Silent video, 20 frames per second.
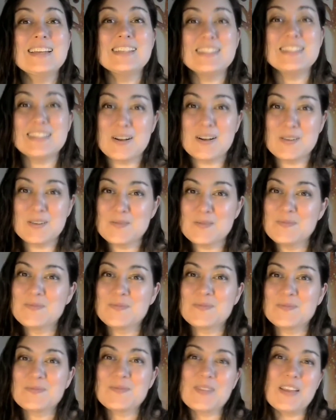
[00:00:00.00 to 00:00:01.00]
So
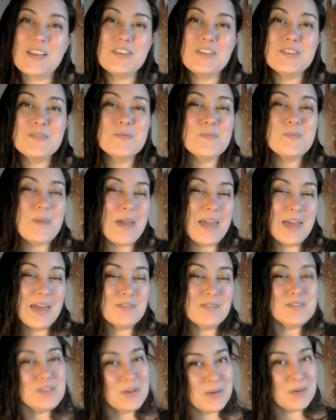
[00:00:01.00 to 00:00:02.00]
you may
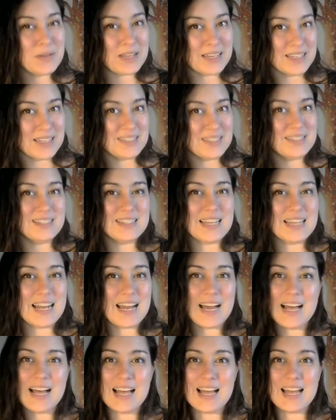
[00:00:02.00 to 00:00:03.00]
have noticed that
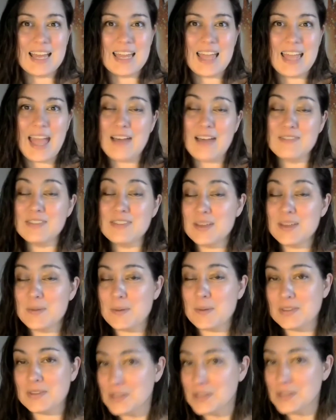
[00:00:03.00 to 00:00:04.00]
I have a thing
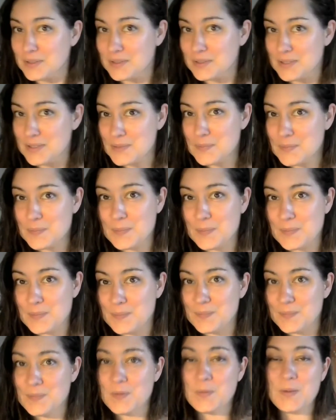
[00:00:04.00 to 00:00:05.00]
about the glutes.
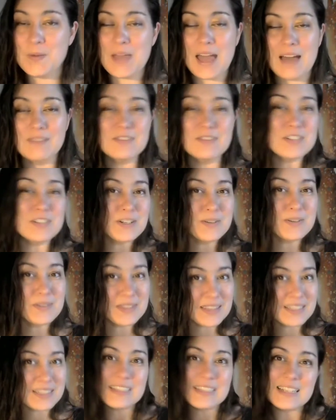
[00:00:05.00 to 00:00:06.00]
We have a joke
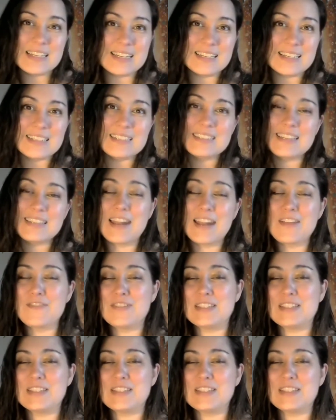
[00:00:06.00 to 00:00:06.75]
at the clinic that if